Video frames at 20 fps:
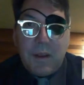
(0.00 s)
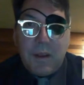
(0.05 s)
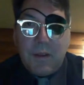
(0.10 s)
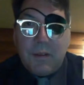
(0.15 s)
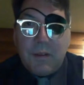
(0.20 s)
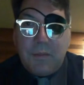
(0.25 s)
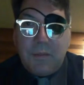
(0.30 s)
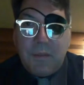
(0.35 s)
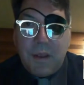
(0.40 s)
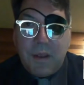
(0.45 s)

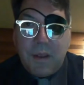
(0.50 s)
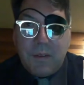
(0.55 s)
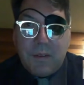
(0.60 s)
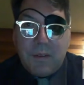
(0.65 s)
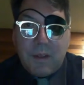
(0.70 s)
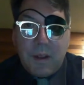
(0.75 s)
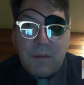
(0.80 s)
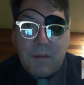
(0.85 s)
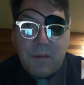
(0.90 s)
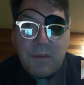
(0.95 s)
face to
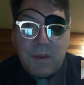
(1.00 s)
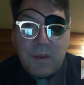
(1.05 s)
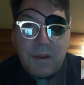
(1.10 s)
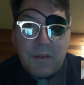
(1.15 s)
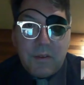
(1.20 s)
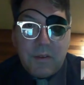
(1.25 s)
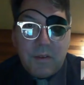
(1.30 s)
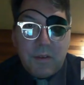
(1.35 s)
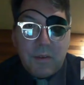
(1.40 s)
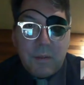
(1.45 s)
face
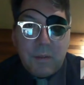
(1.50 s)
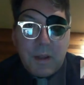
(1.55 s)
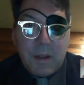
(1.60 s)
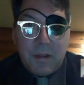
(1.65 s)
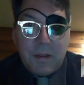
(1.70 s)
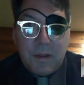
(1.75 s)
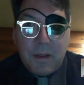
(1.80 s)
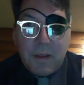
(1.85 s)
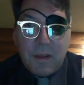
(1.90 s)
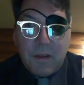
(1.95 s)
conversations
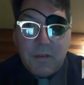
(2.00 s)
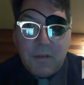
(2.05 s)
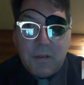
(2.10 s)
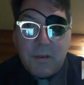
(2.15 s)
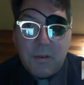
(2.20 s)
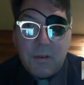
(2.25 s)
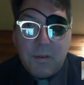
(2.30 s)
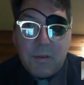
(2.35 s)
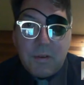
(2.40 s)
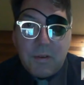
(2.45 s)
about the
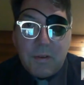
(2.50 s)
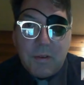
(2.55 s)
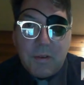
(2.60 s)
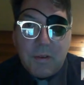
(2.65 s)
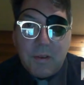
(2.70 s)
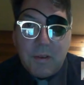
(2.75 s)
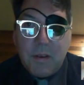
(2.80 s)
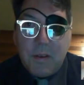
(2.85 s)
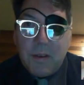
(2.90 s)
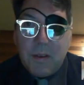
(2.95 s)

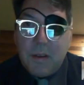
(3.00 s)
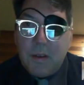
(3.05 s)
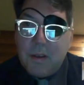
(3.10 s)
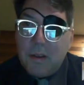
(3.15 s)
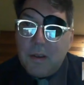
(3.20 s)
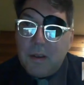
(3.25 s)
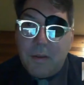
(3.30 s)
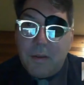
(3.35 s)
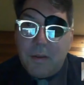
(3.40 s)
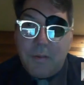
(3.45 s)
issues
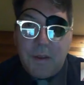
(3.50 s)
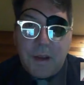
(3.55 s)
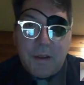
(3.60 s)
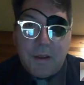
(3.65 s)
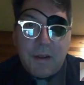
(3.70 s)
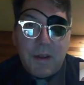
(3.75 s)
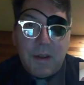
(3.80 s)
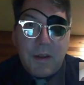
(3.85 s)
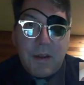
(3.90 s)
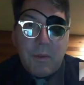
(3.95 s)

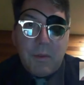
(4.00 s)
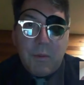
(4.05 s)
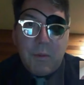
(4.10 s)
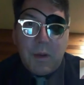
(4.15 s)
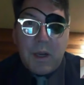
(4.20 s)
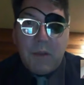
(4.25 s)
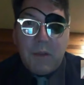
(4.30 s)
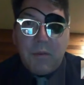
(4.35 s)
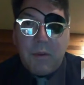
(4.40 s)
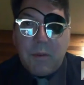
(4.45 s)

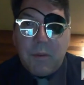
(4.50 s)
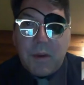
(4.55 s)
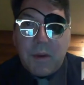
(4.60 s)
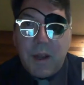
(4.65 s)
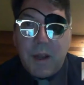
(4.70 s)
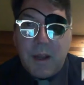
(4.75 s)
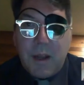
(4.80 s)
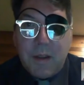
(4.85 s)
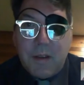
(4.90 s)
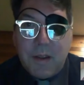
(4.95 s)
affecting
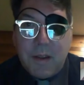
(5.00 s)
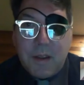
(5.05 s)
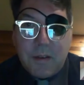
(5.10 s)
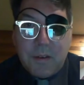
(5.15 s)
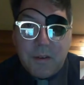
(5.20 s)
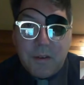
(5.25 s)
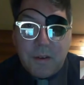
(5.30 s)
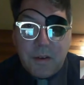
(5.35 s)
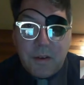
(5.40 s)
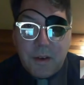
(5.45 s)
whatever
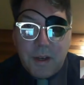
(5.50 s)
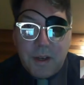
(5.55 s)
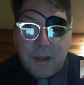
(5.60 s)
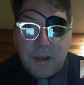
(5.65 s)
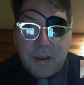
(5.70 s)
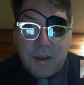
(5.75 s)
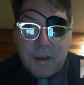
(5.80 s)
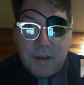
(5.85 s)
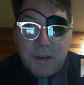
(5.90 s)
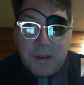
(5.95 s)
context you're
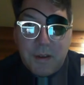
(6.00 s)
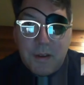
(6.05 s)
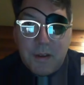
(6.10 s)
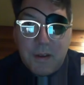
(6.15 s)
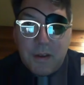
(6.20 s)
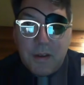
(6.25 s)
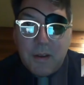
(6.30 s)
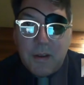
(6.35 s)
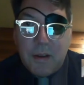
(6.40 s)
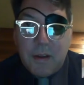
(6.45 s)
in
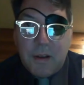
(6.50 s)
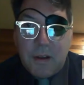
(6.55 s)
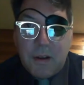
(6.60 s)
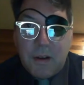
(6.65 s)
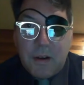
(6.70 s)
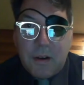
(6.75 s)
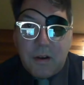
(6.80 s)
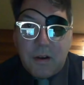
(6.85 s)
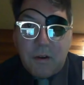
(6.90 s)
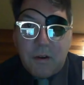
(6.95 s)

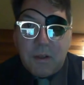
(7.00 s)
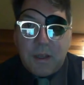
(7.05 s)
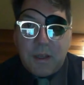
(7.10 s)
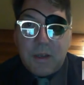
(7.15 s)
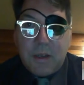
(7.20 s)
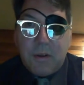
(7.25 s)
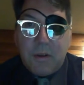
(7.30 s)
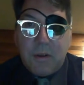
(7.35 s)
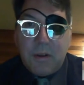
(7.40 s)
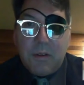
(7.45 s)
are
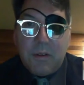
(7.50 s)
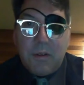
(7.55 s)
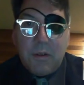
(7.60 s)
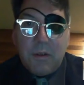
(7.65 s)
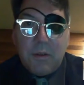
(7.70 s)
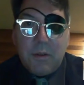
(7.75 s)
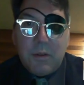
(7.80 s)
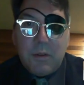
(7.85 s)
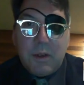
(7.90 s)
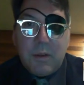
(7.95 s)
only going
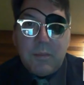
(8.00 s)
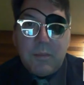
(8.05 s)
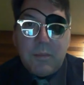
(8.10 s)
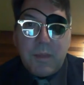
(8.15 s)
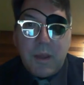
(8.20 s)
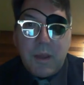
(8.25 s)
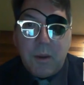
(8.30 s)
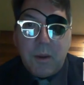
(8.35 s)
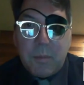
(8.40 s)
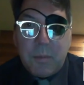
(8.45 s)

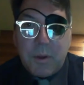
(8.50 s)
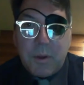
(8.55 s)
to help